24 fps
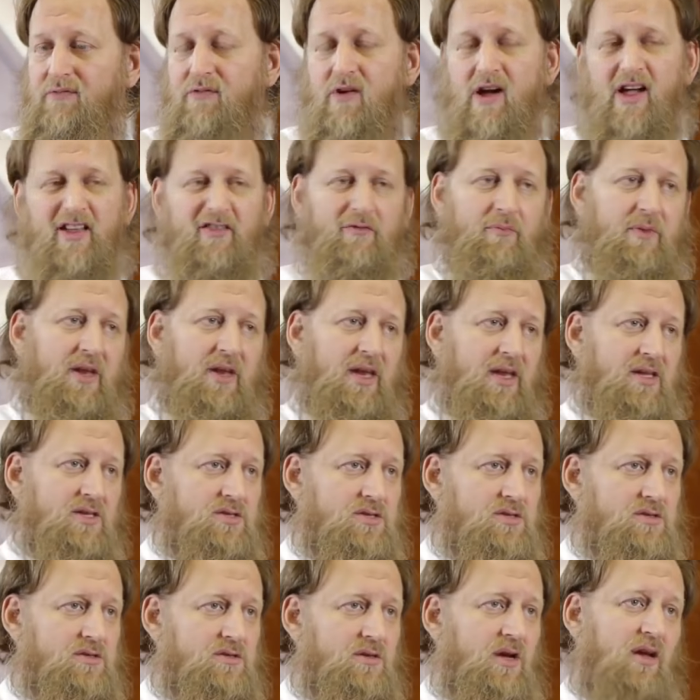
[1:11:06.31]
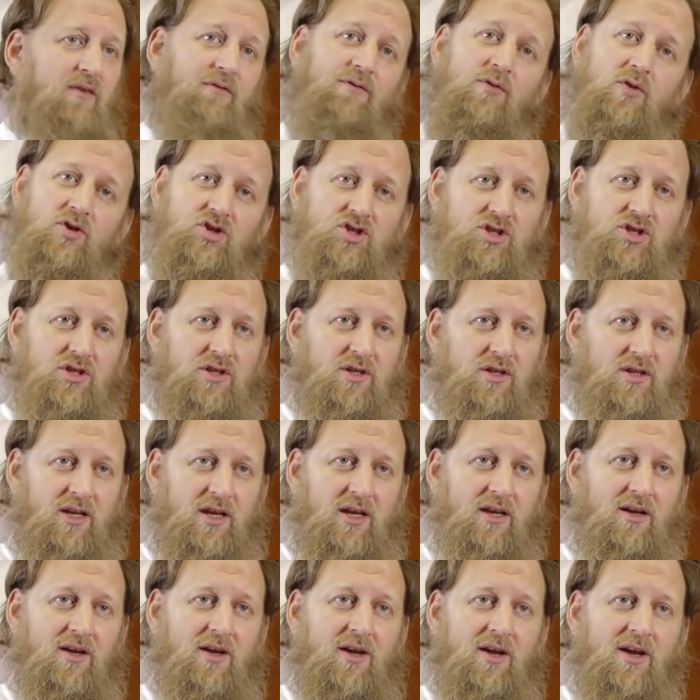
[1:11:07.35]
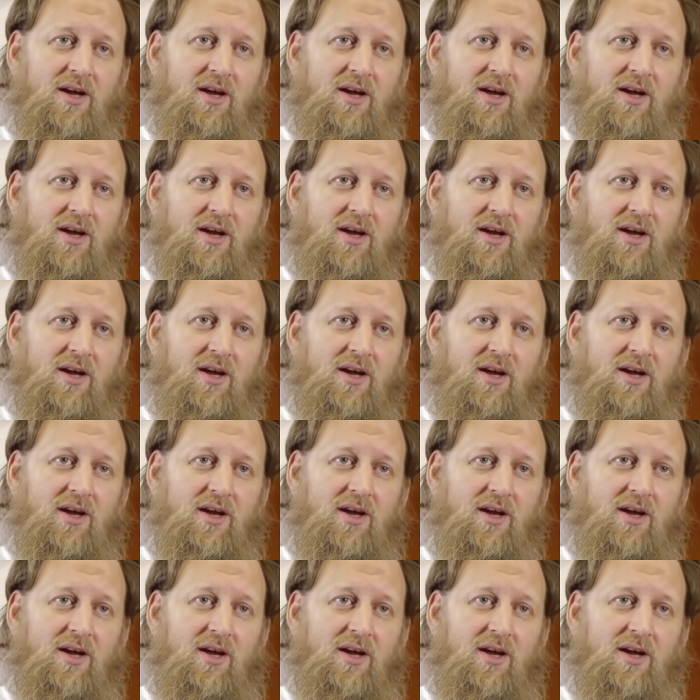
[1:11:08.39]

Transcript: 5 minutes, unfortunately,